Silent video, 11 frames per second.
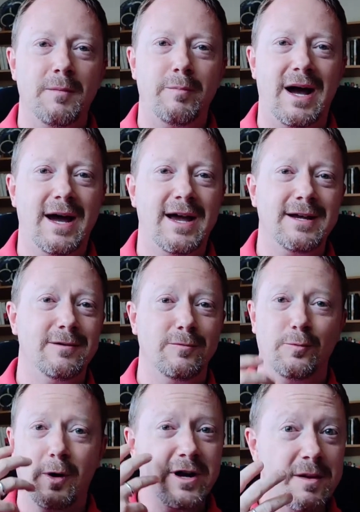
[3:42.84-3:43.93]
by
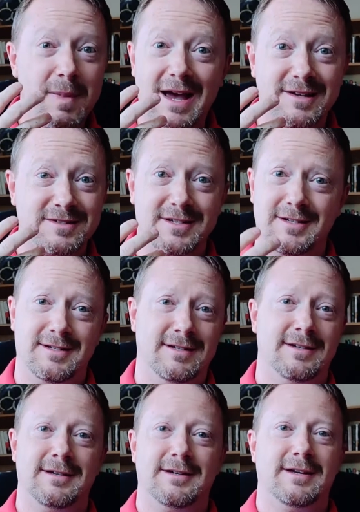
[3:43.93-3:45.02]
wearing the mask
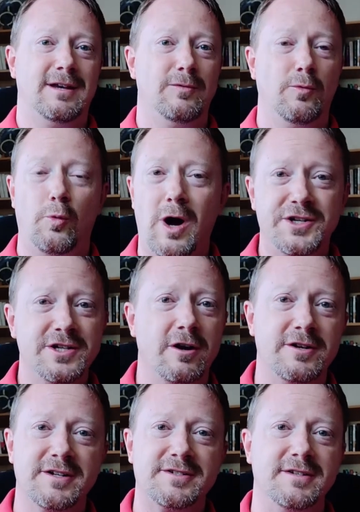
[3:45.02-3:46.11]
and watching
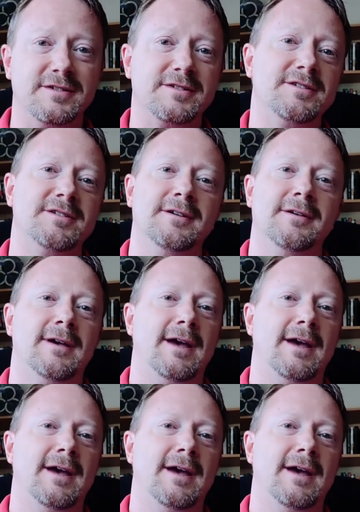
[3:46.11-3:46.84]
our distance.